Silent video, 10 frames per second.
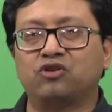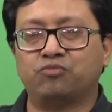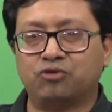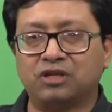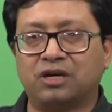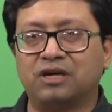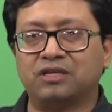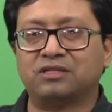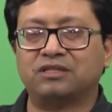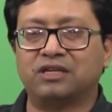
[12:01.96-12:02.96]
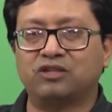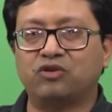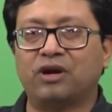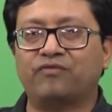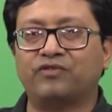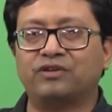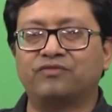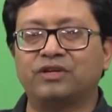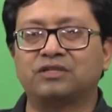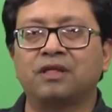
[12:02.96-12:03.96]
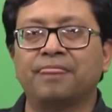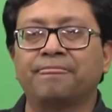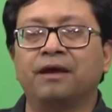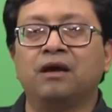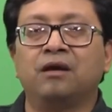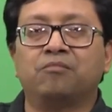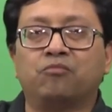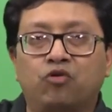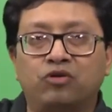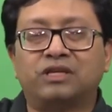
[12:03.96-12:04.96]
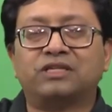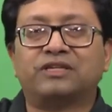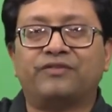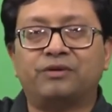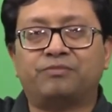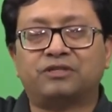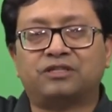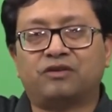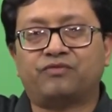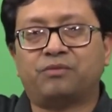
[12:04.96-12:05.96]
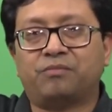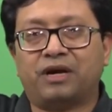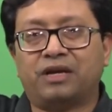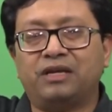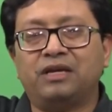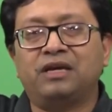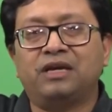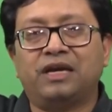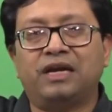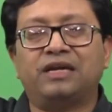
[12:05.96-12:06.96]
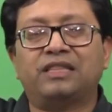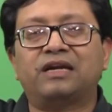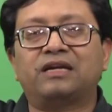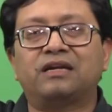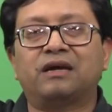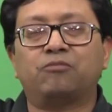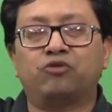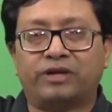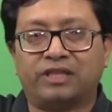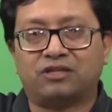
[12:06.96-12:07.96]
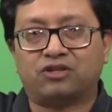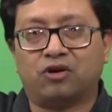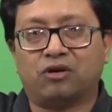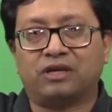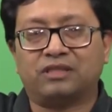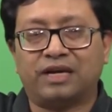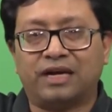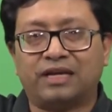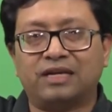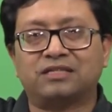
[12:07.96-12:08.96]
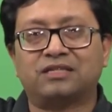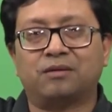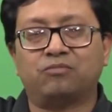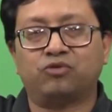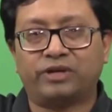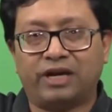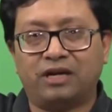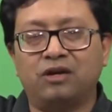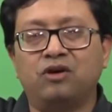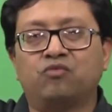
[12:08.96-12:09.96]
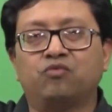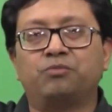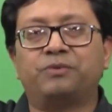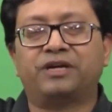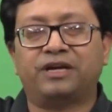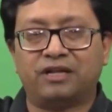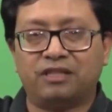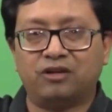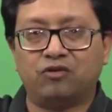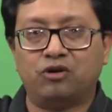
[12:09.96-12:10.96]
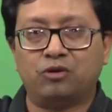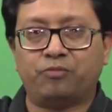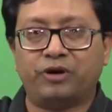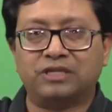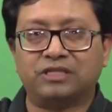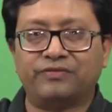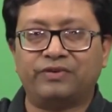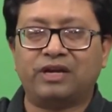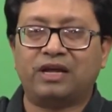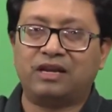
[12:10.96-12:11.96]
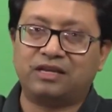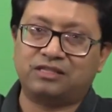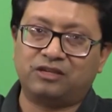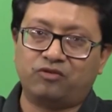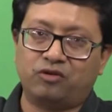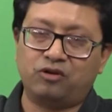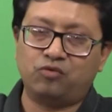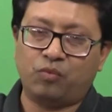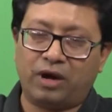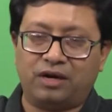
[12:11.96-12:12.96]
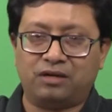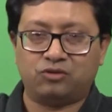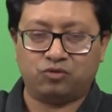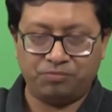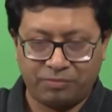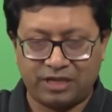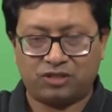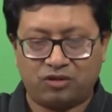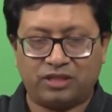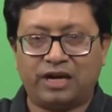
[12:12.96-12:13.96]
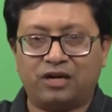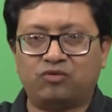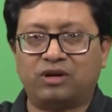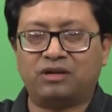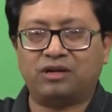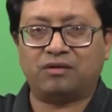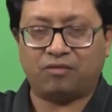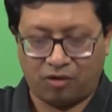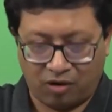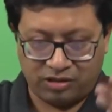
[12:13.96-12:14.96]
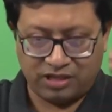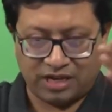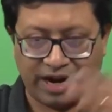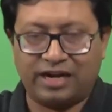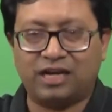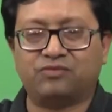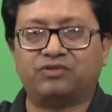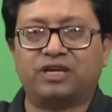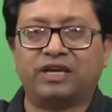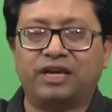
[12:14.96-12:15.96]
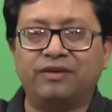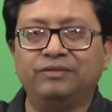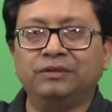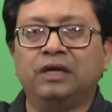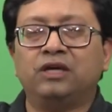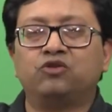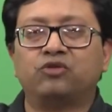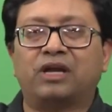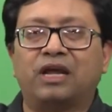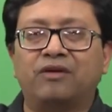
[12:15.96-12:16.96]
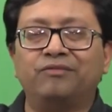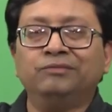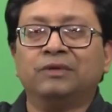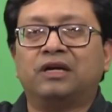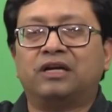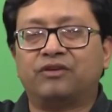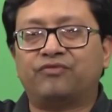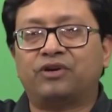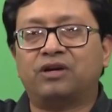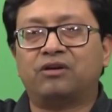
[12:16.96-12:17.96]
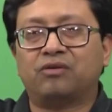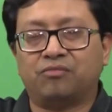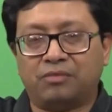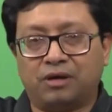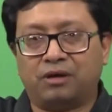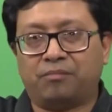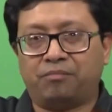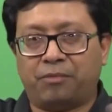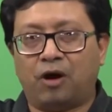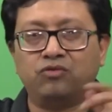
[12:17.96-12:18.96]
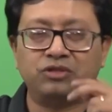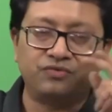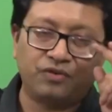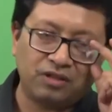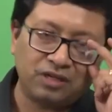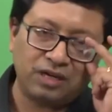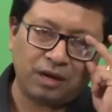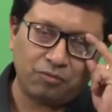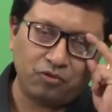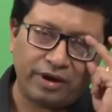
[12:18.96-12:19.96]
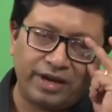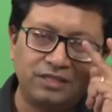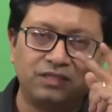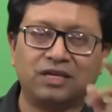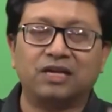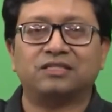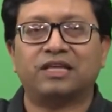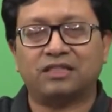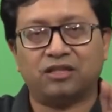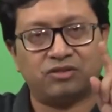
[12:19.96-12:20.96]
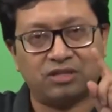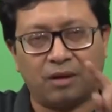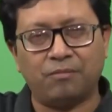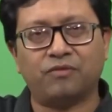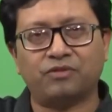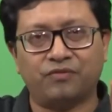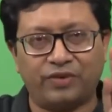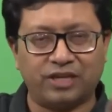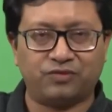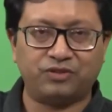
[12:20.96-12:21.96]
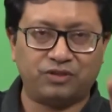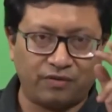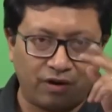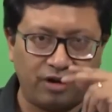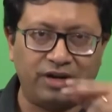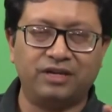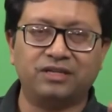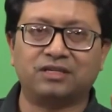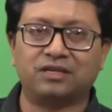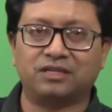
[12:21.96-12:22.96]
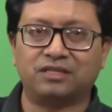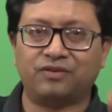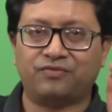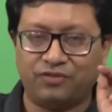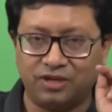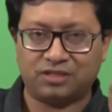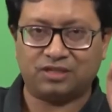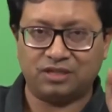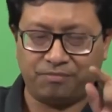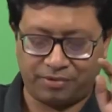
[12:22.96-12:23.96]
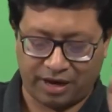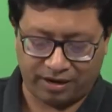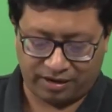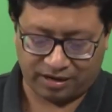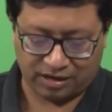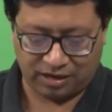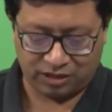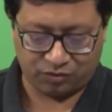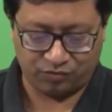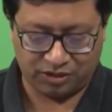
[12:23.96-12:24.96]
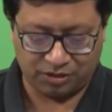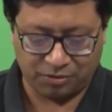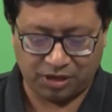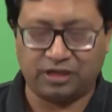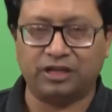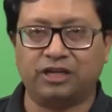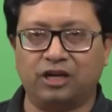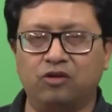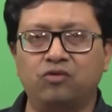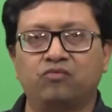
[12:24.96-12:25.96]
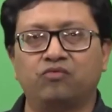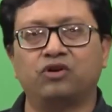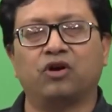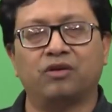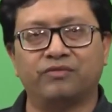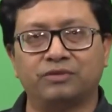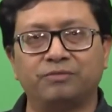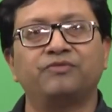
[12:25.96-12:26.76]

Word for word: you put the condition that you have to invest more than seventy percent of your money in that W tenth stock. In that case, W ten would be greater than equal to zero point seven and less than equal to one. So, based on that, you can uh, all these ideas which I gave, you can have different um, bounds for the W Is, such that the sum of the weights which you have already discussed as the first priority condition, which is marked in yellow, would always be